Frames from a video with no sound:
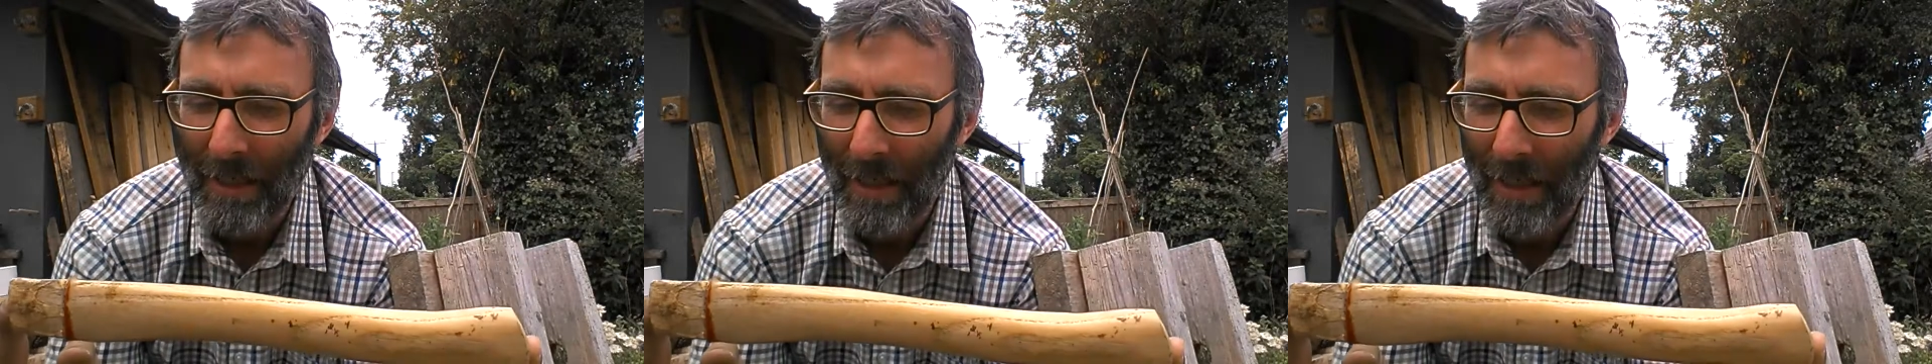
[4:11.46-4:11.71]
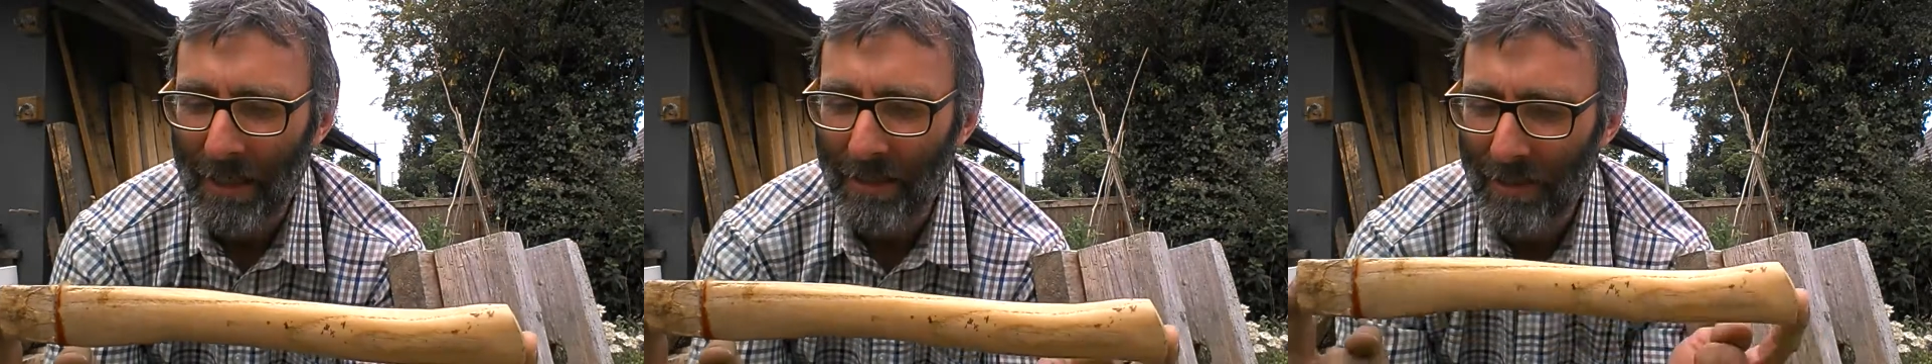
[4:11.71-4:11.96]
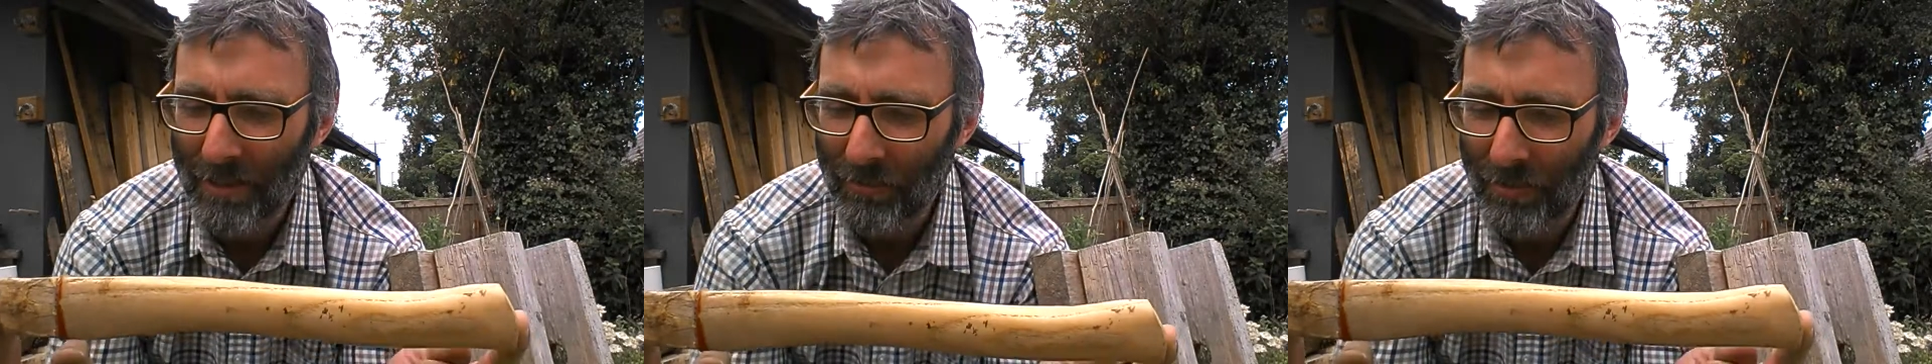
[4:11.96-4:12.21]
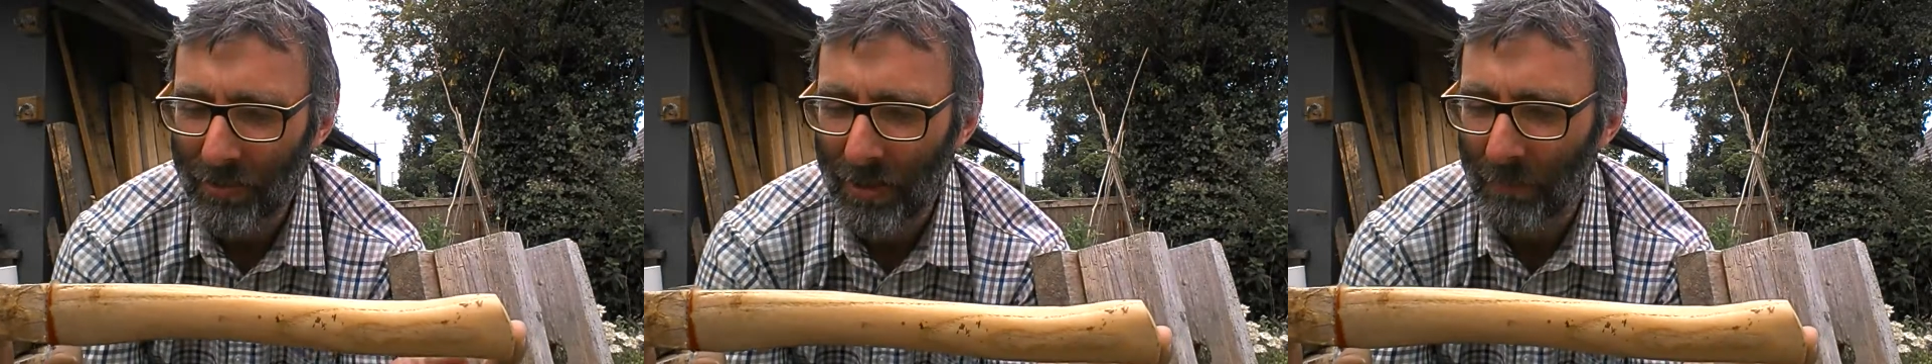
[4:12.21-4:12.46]
And it's
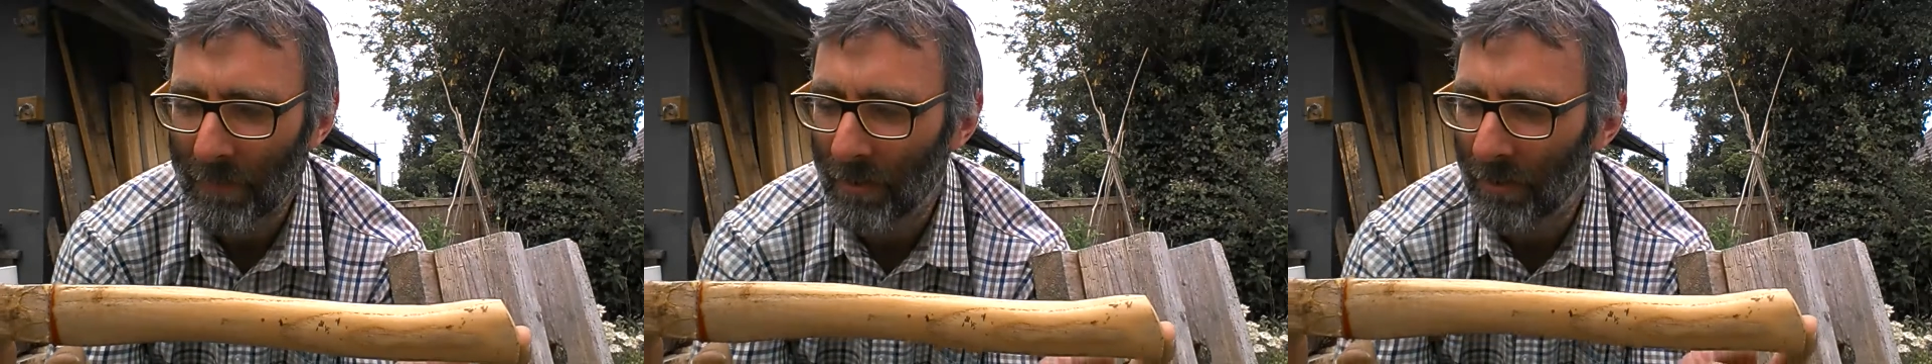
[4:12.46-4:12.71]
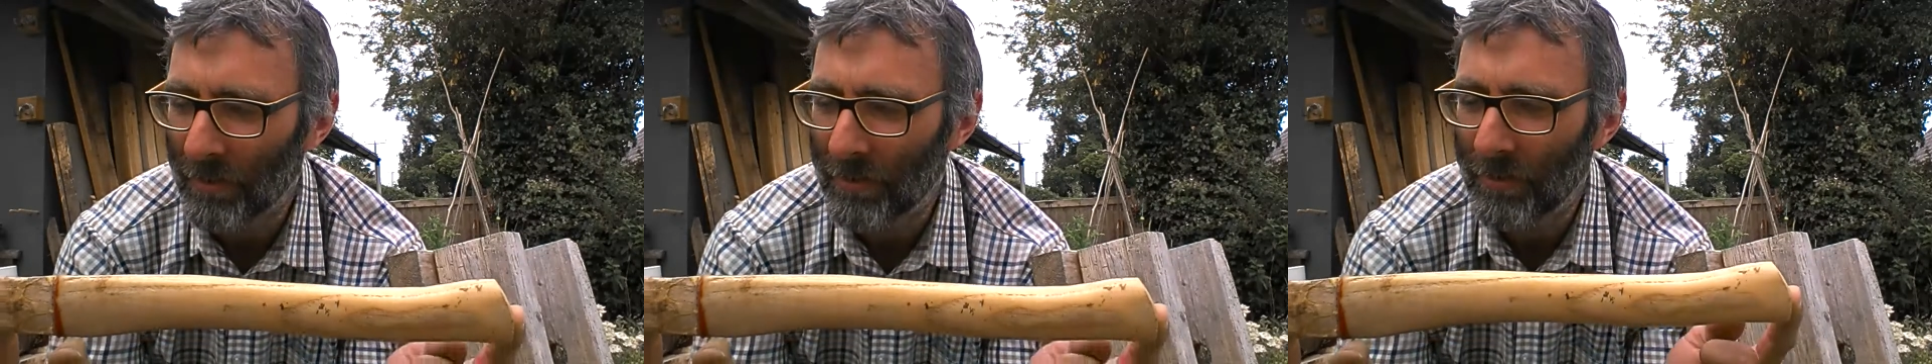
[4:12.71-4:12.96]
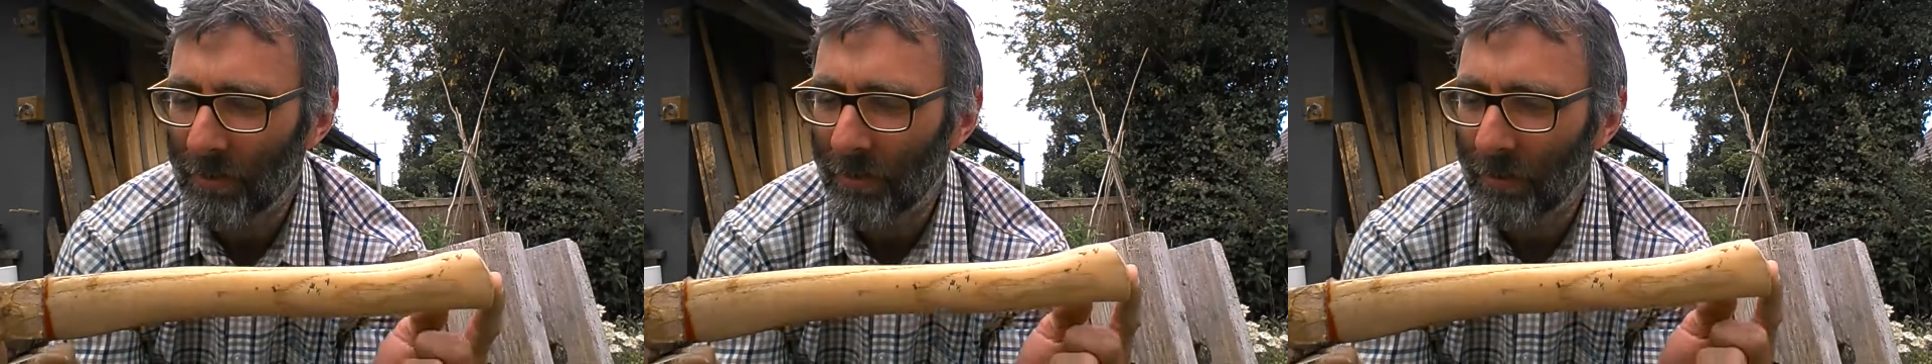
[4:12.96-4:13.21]
interesting because